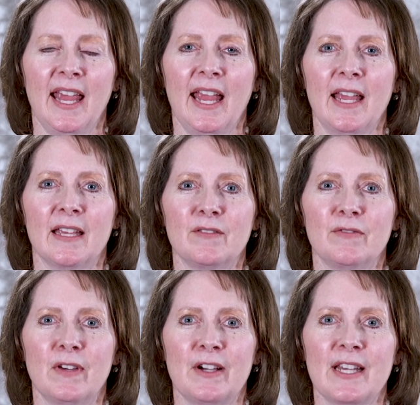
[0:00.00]
and
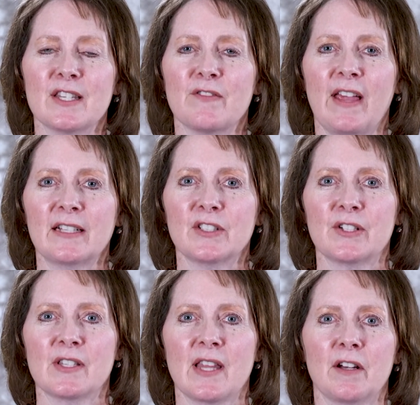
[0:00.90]
various
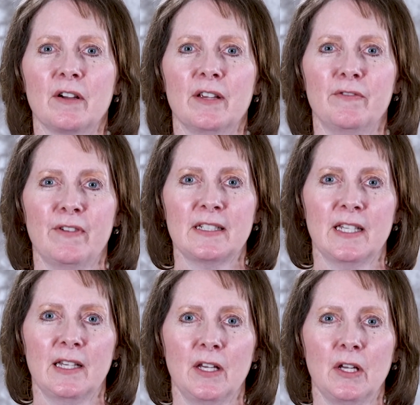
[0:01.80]
factors that are
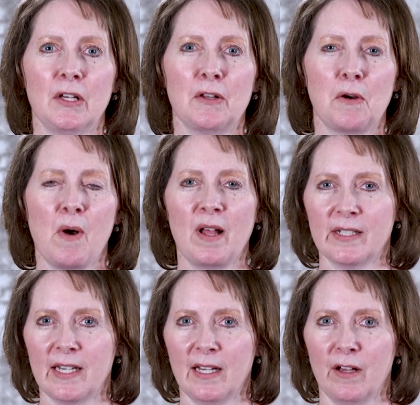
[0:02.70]
affecting the
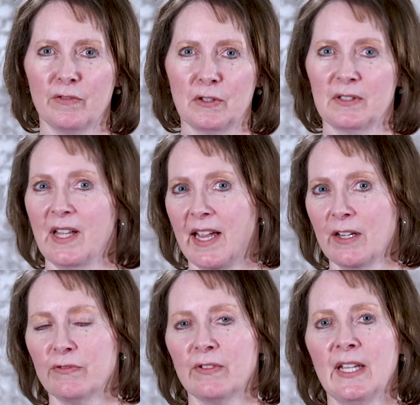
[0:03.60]
quality of your life.